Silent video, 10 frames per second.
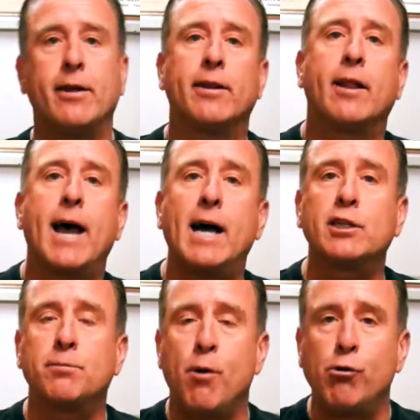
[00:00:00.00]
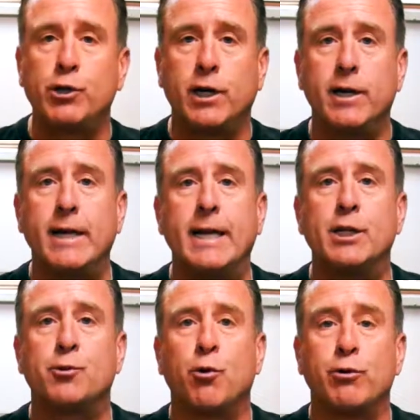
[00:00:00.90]
then the last motion
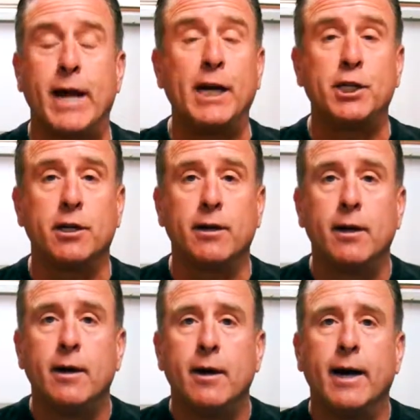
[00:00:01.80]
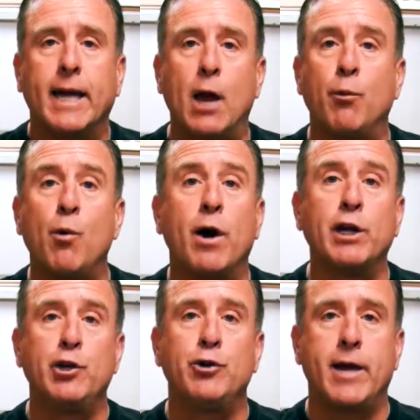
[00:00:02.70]
is rotation. Again, we
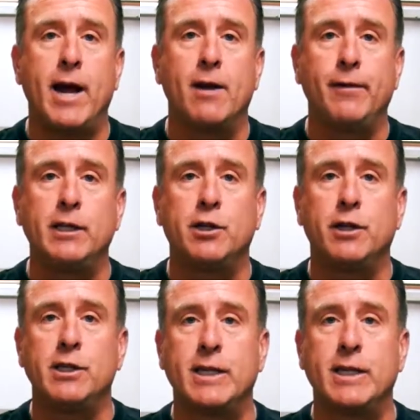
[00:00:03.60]
want to do 10 of each of these